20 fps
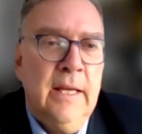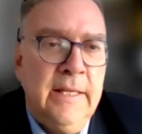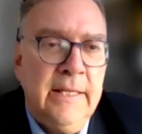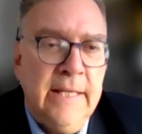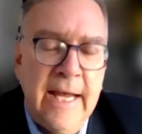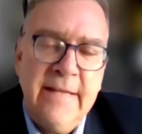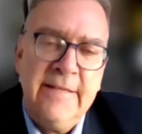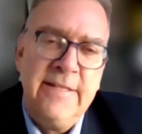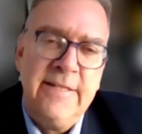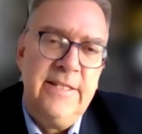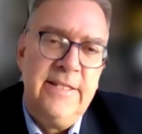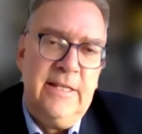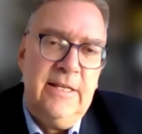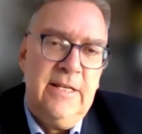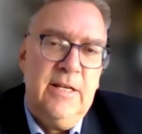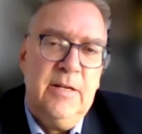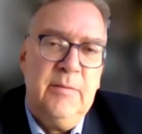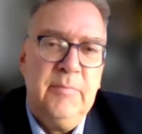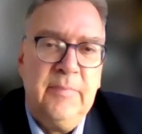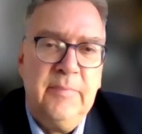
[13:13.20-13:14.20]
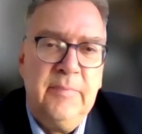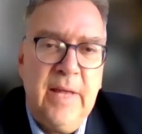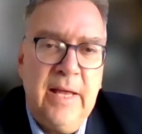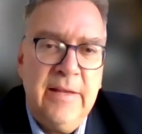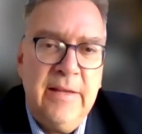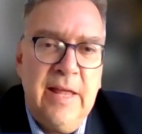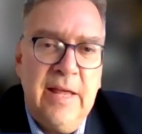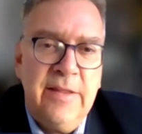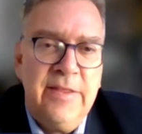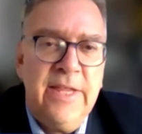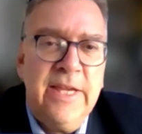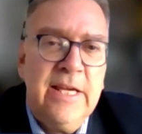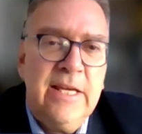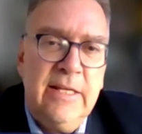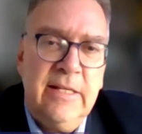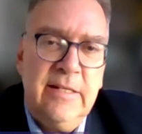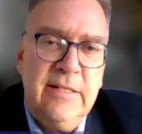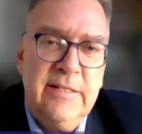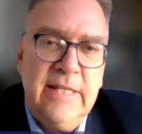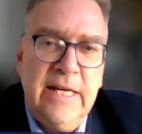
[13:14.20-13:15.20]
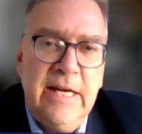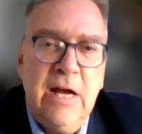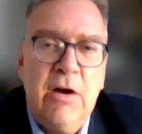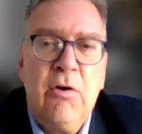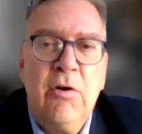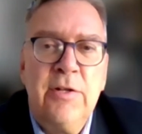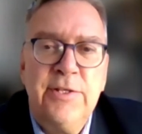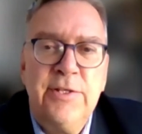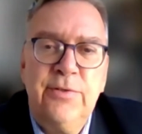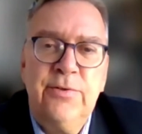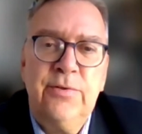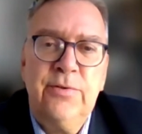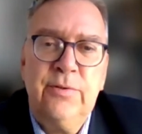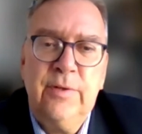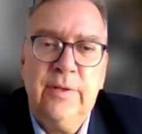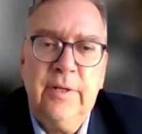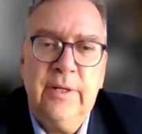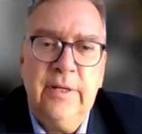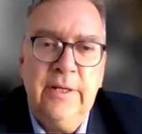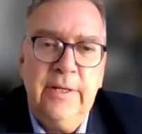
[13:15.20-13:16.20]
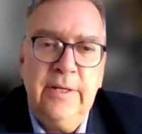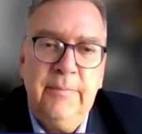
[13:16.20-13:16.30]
Yes, I think there are also